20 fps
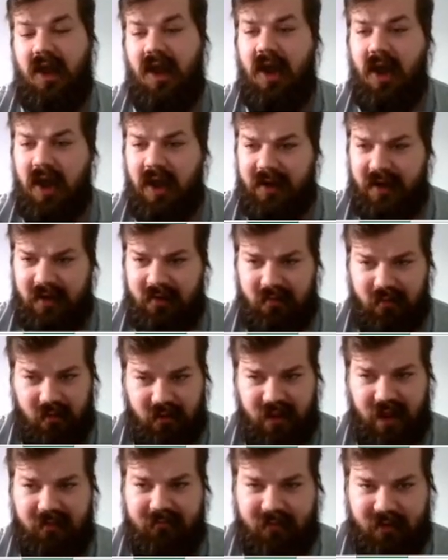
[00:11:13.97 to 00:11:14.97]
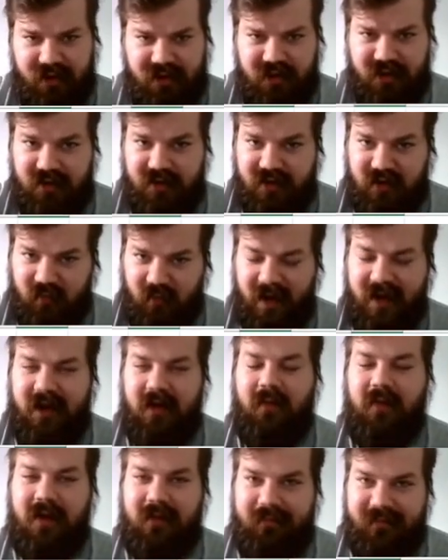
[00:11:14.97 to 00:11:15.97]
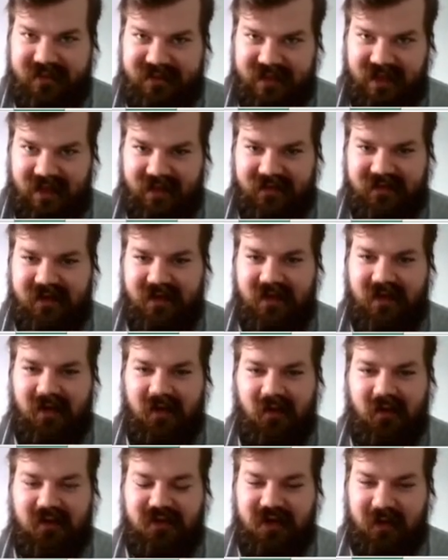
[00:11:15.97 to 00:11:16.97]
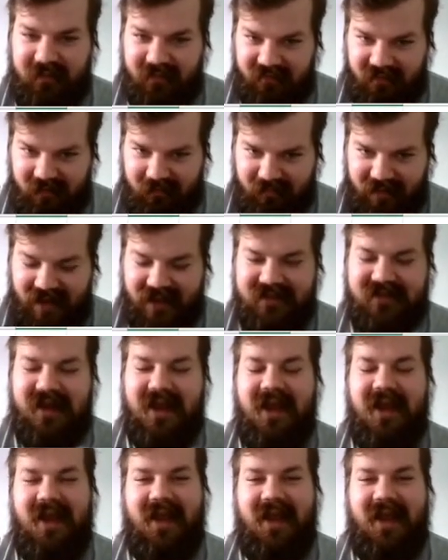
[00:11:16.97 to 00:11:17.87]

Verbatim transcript: earning, on average, twenty-one percent on top of your bet